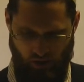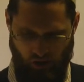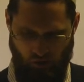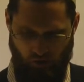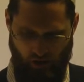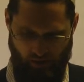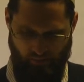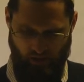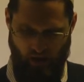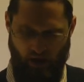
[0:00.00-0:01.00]
So
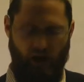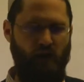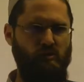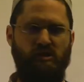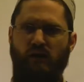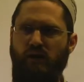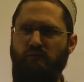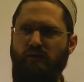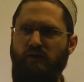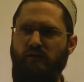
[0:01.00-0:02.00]
qara'a, what's qara'a
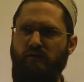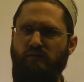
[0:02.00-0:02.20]
mean?